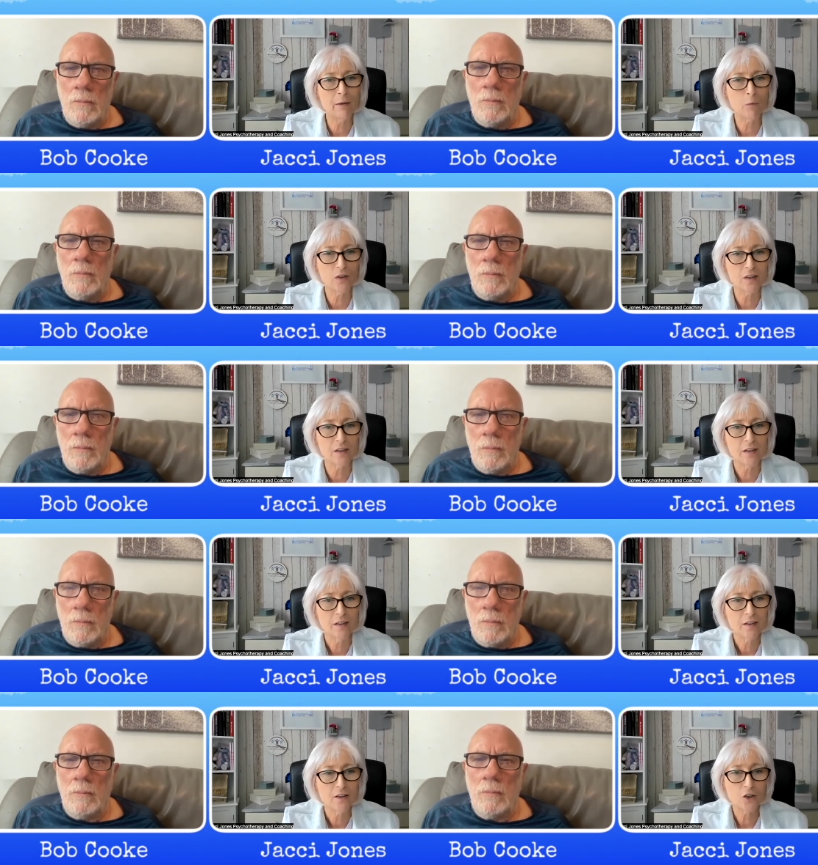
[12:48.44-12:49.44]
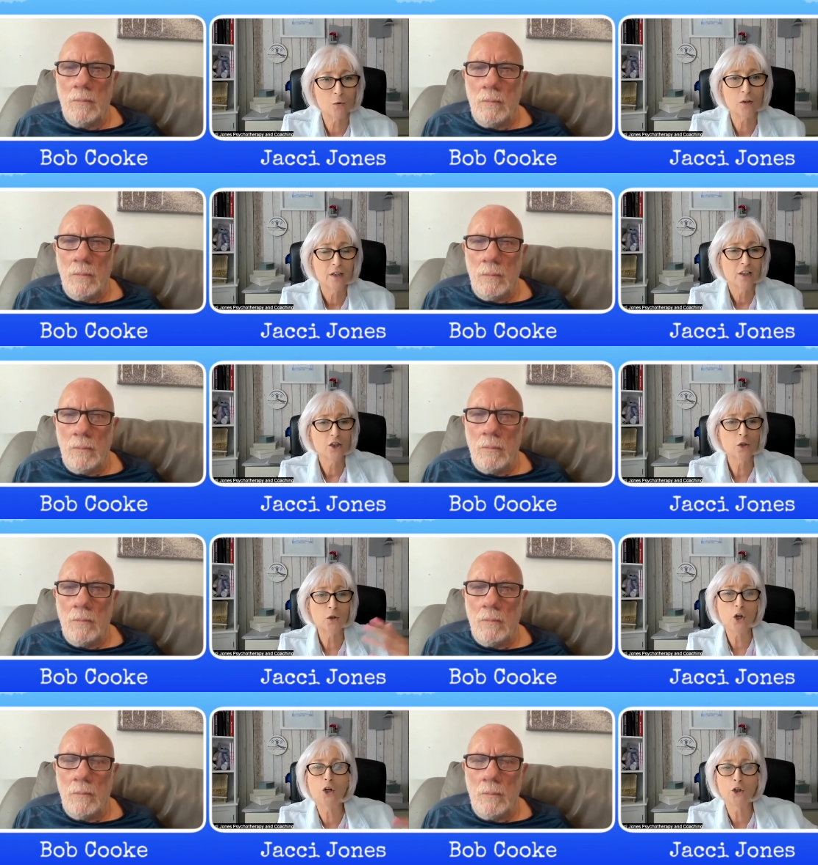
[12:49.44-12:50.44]
Speaker 1: wasn't so you
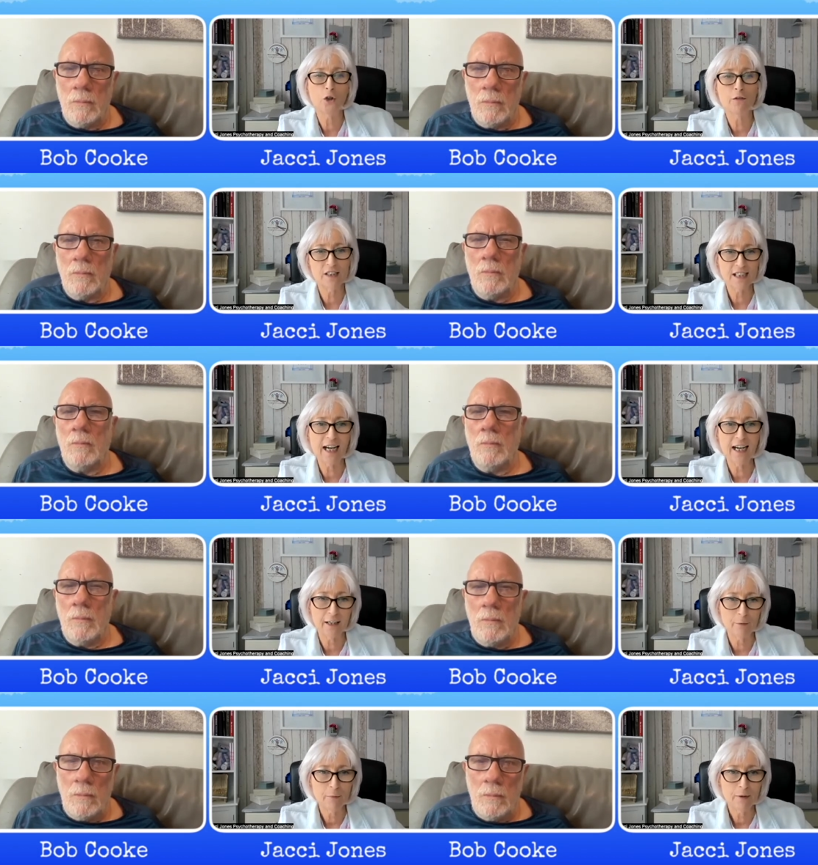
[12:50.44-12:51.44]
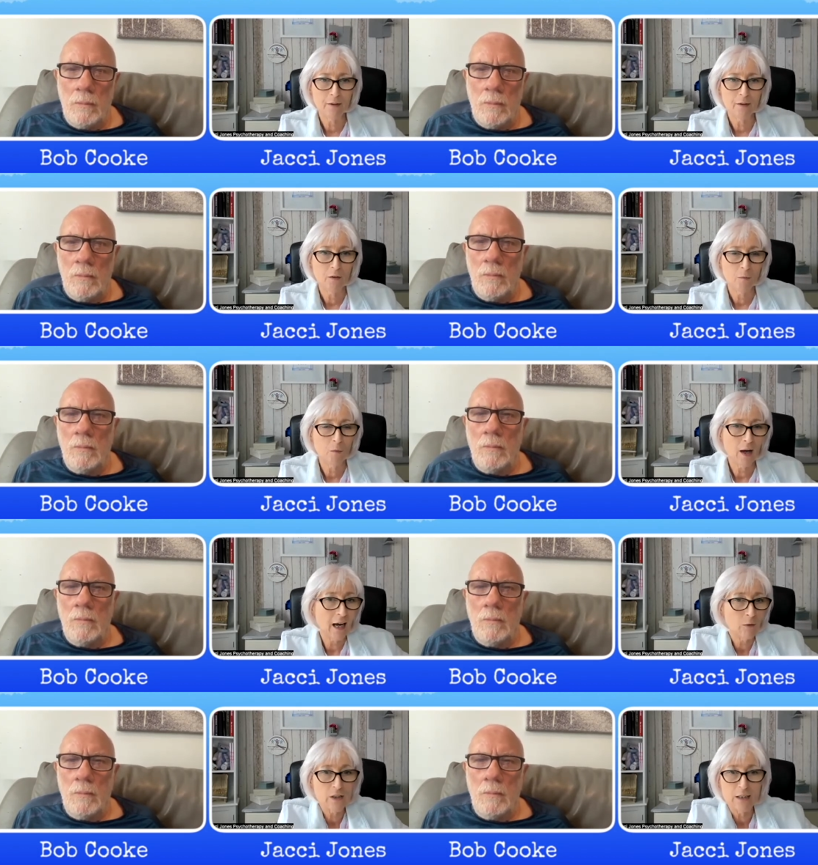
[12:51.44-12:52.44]
learn over time
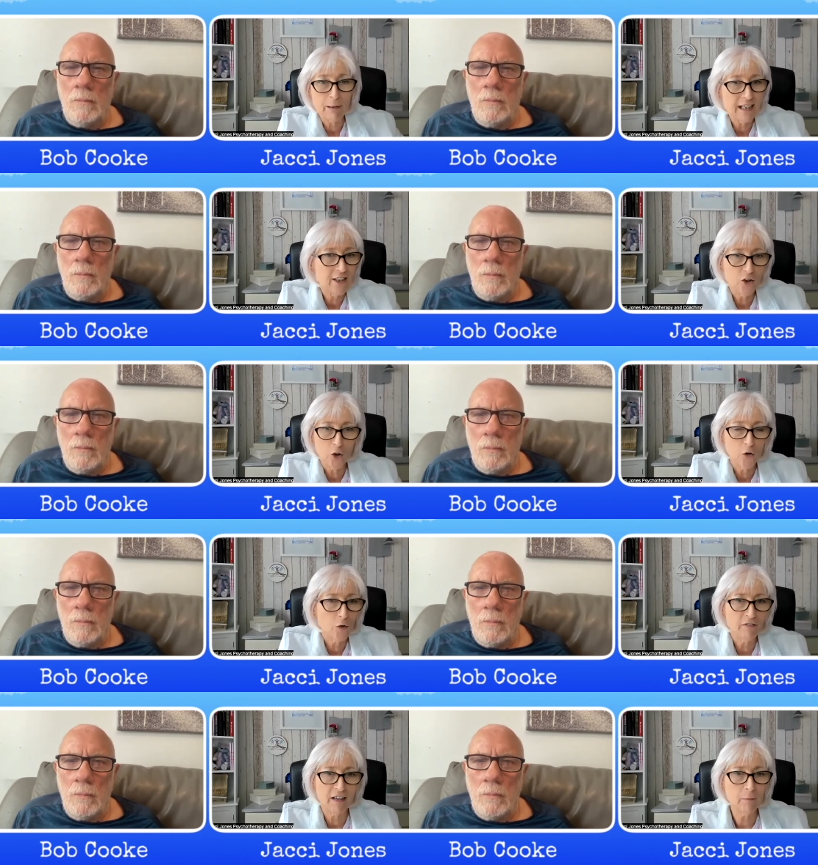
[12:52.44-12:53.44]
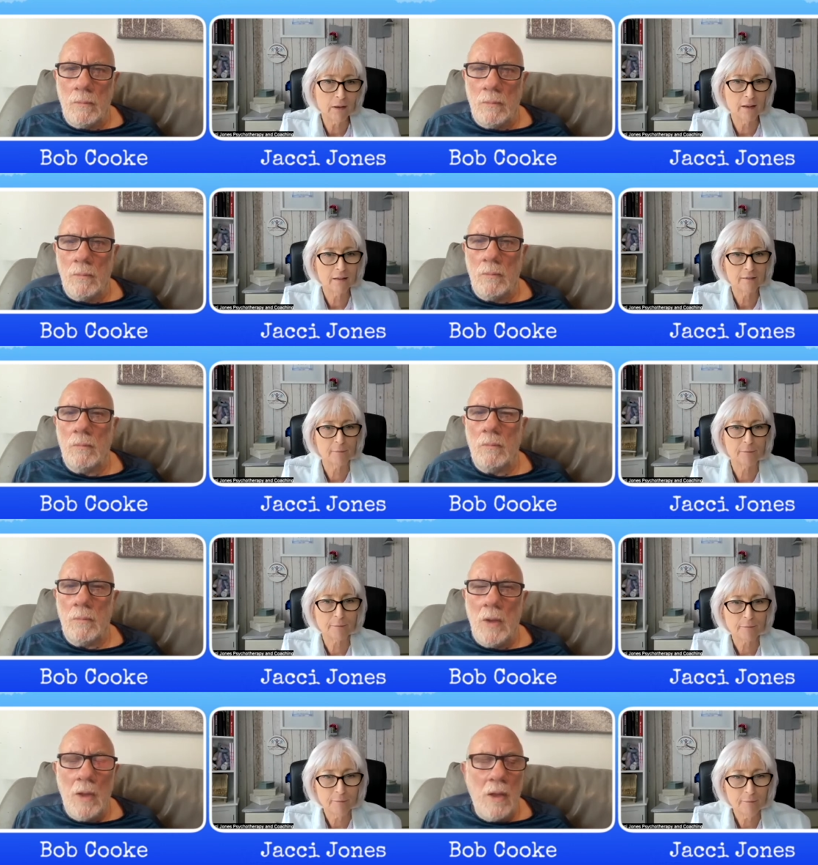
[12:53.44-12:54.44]
how to be in your own family
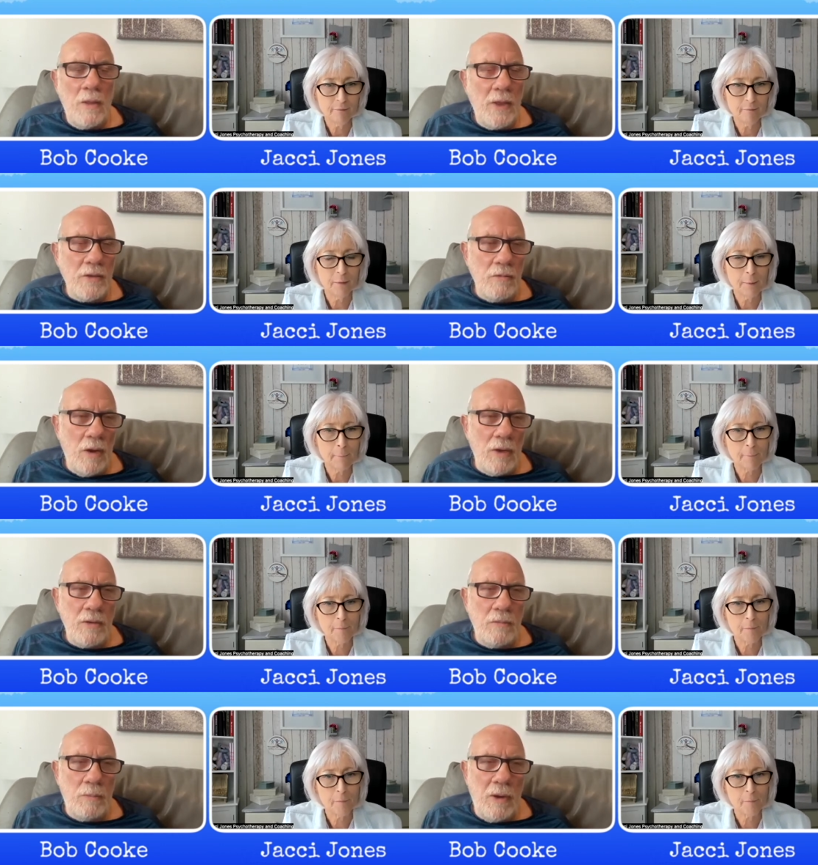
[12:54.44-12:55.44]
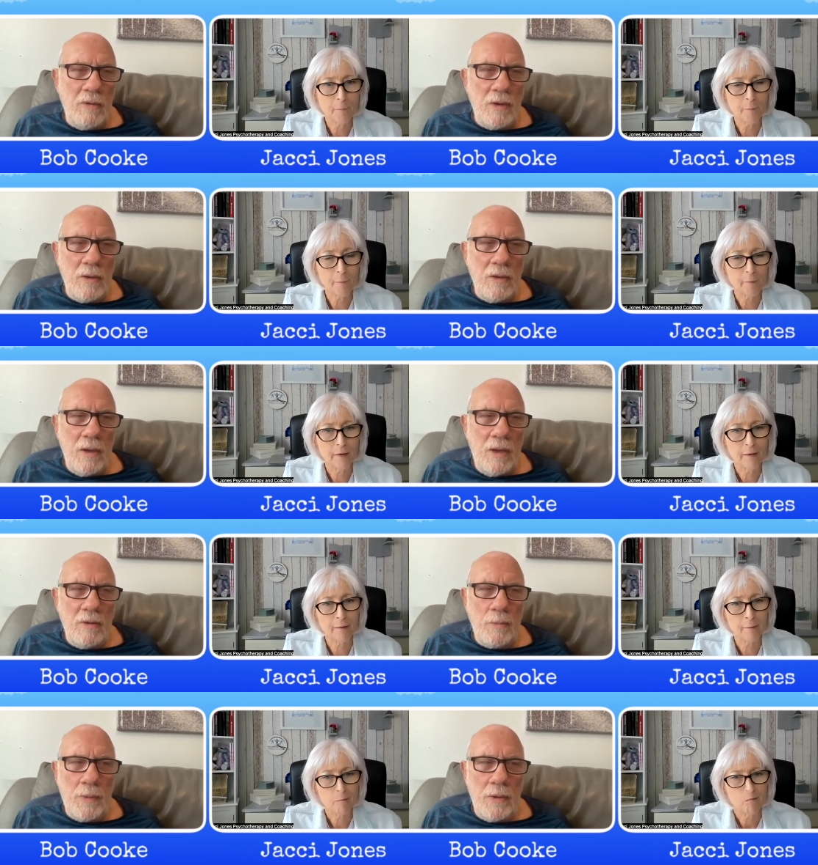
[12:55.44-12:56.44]
Speaker 2: that's right and barry
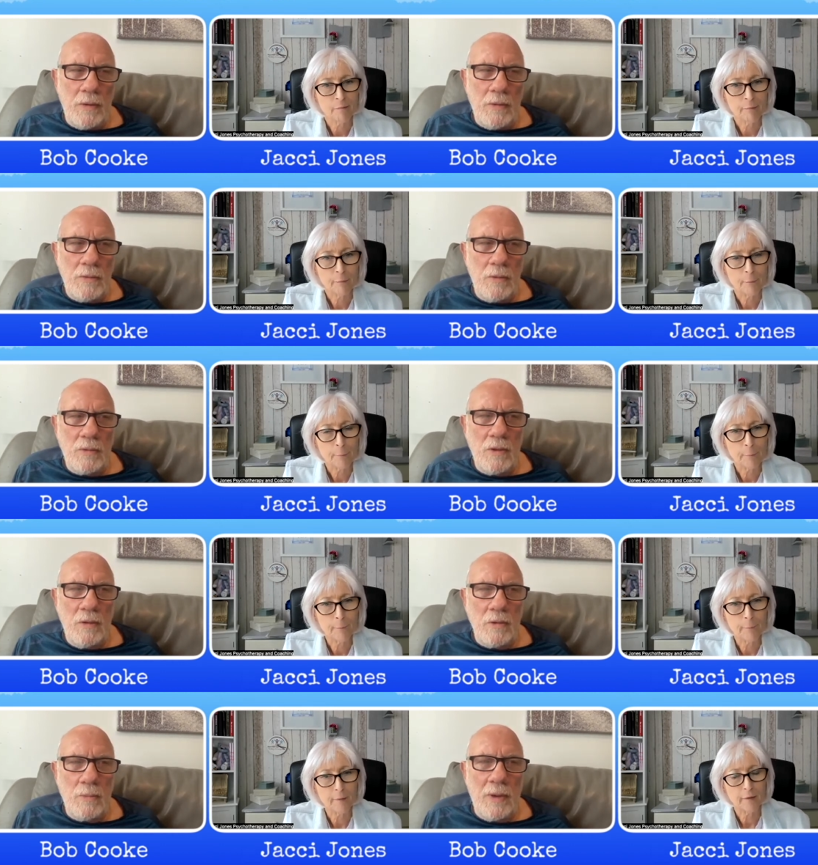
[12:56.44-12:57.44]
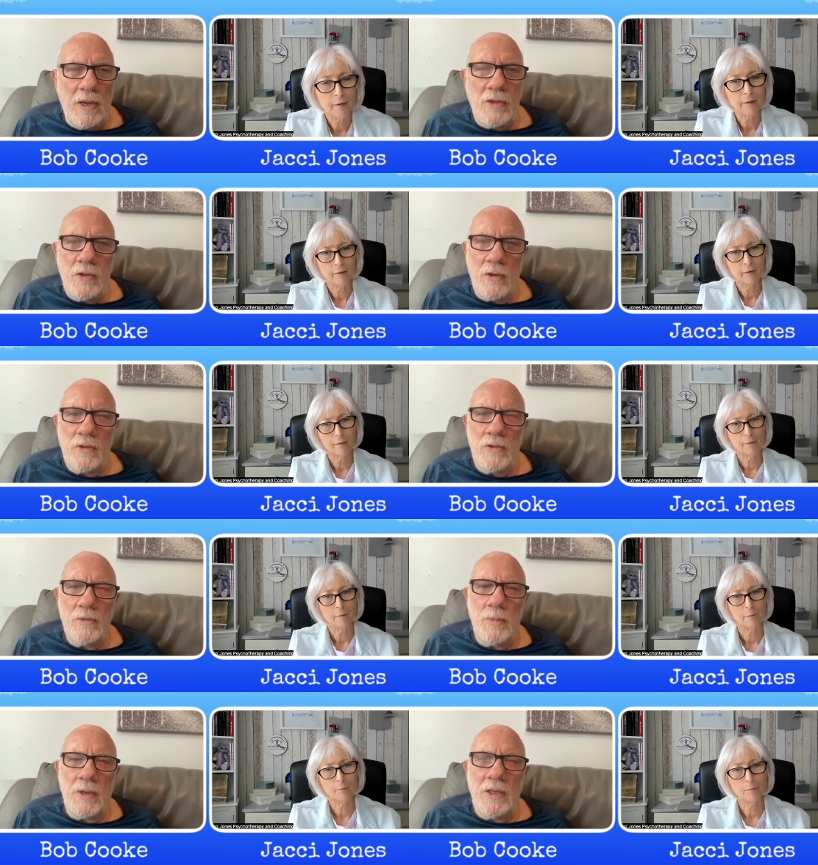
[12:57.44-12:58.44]
eric berne talked a lot about injunctions
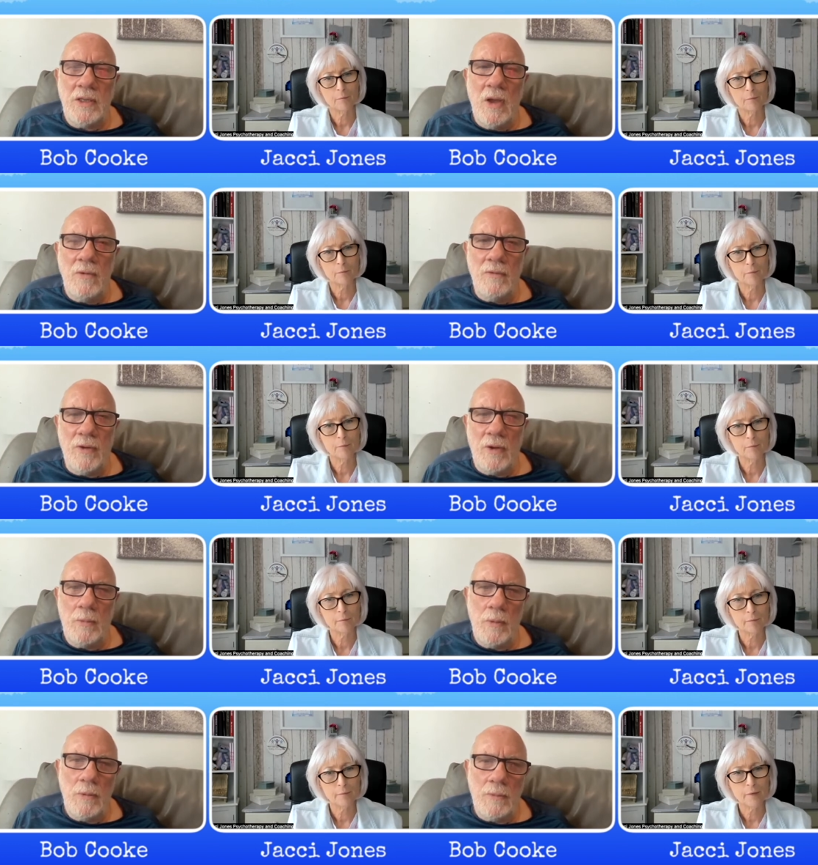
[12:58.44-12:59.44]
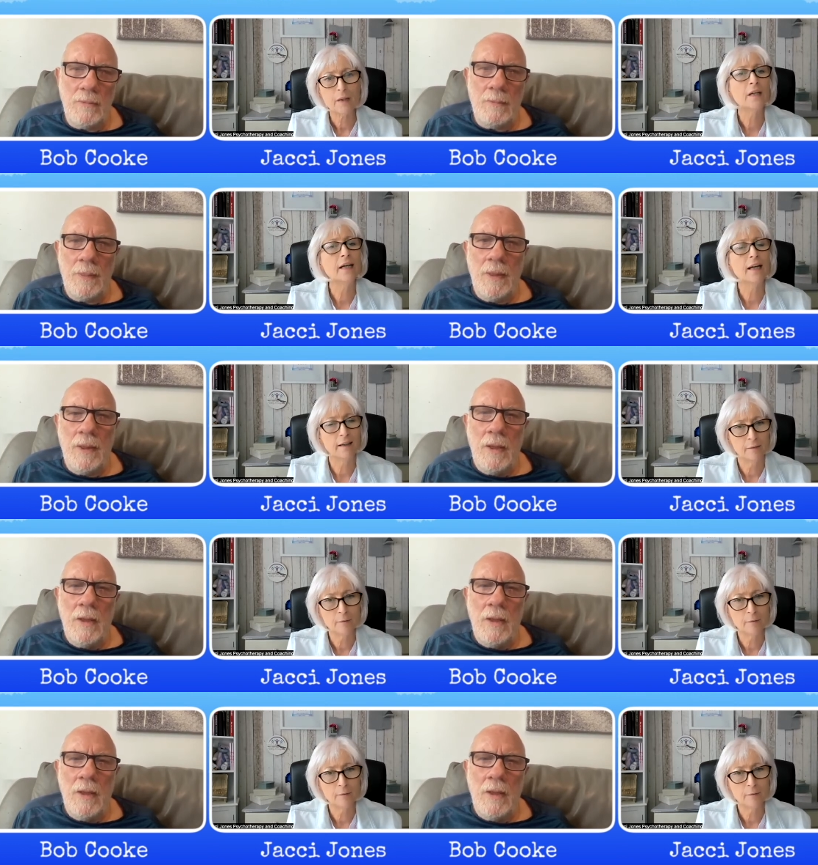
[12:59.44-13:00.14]
being non-verbal yeah